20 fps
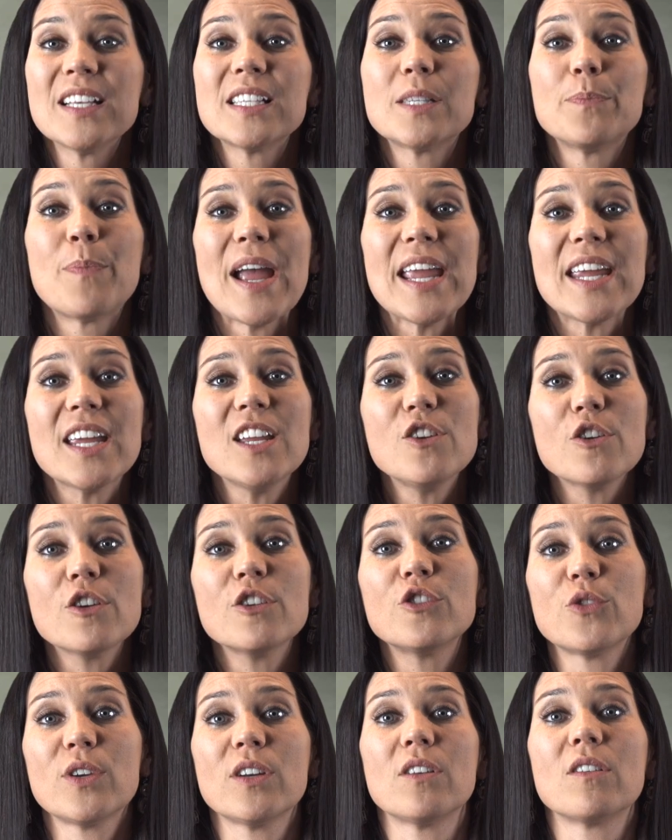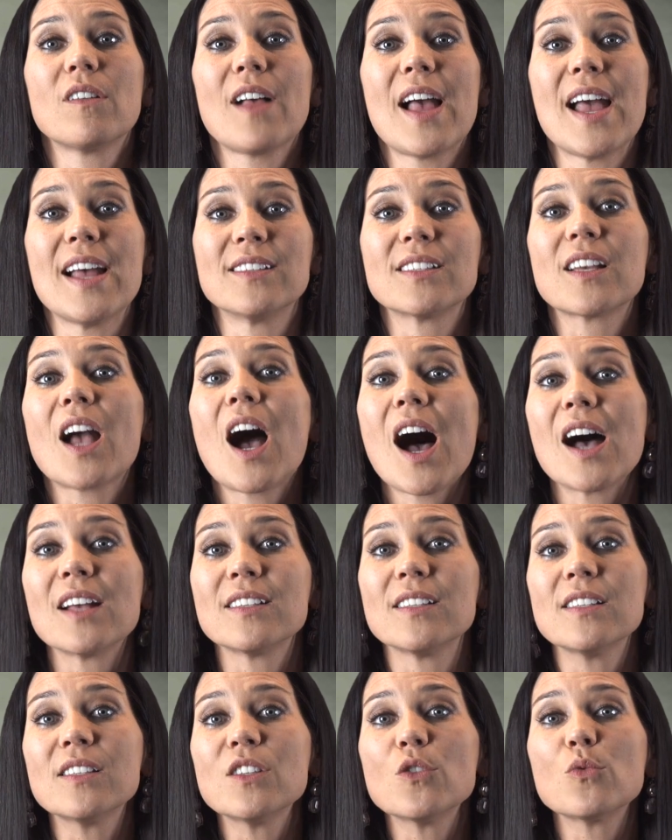spike in your adrenal glands
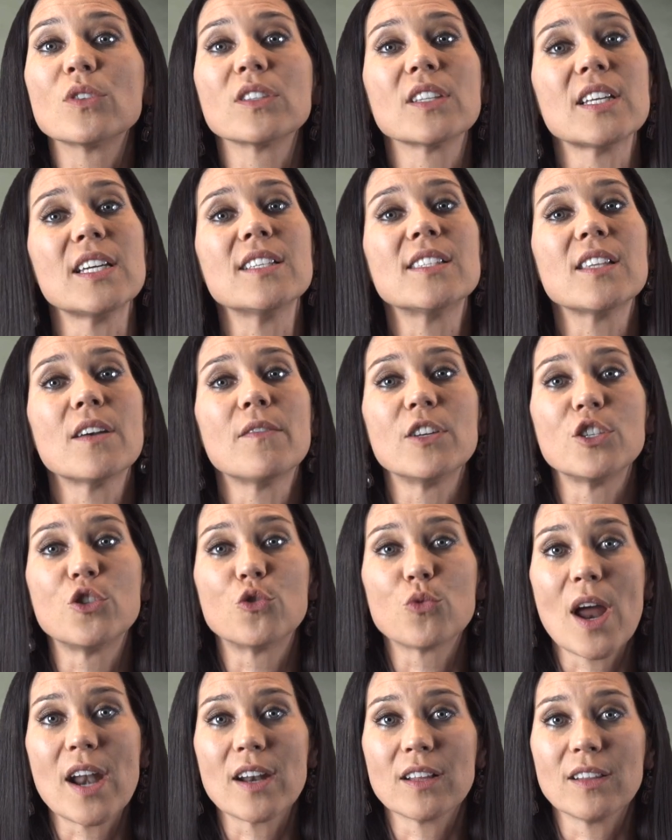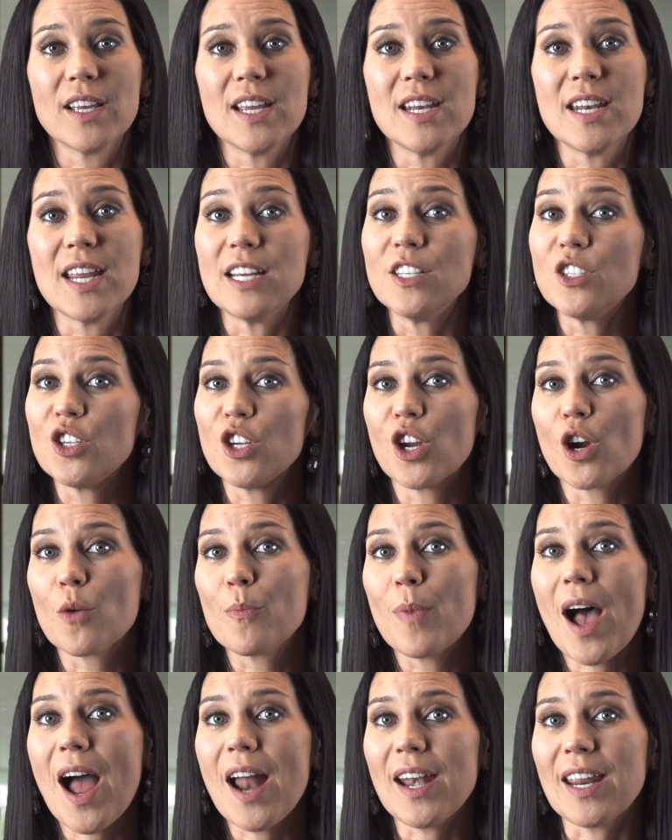causes the release of adrenaline into your
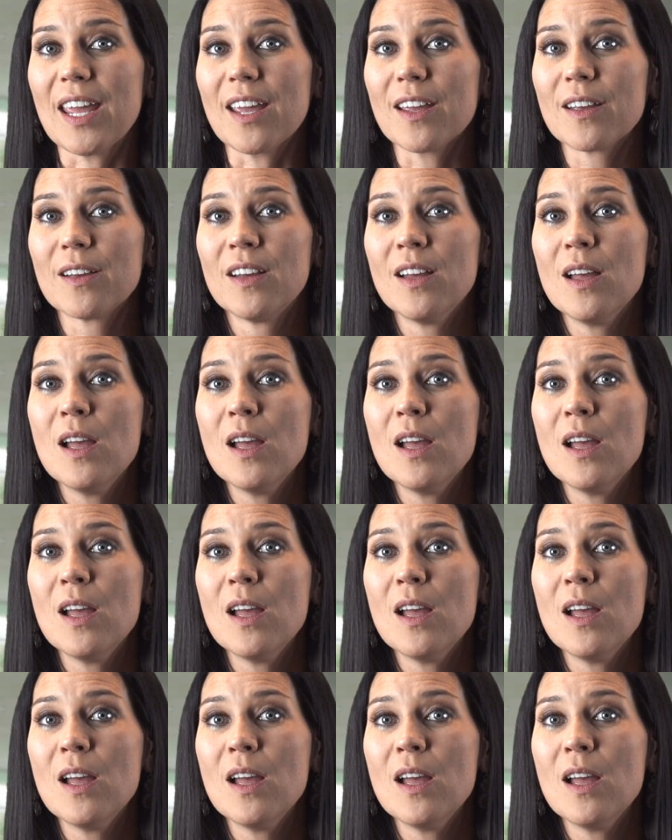body.